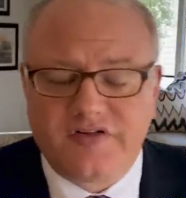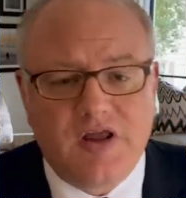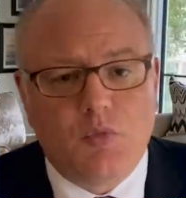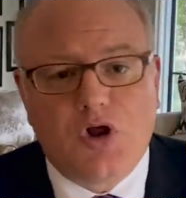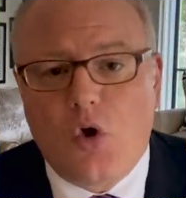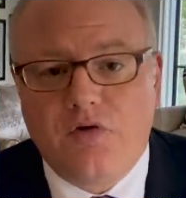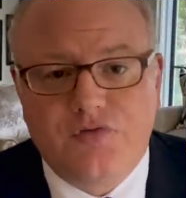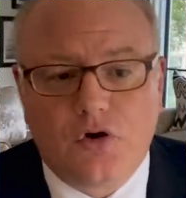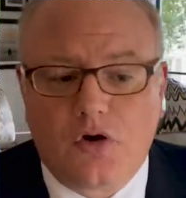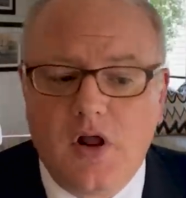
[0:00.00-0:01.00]
The same would go
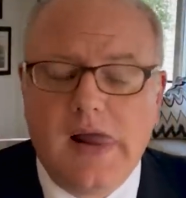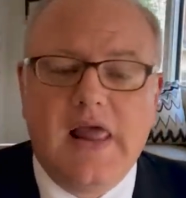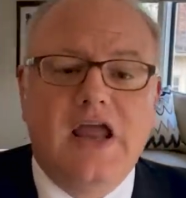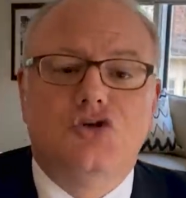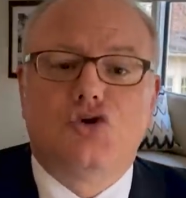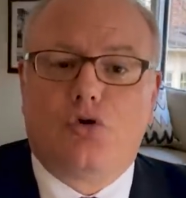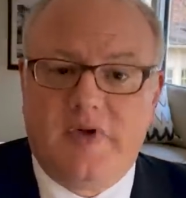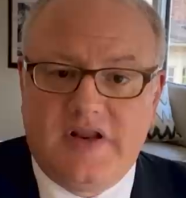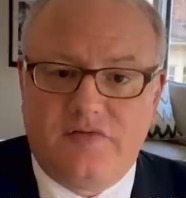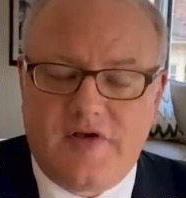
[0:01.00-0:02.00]
if you're a
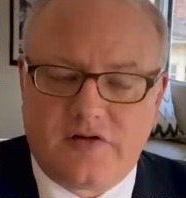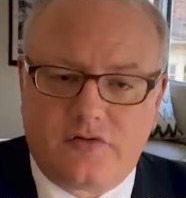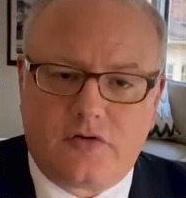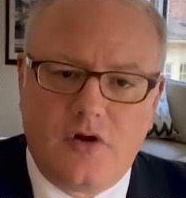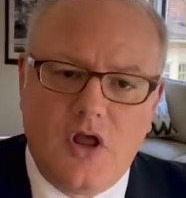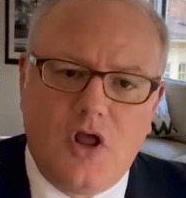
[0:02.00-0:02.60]
German investor.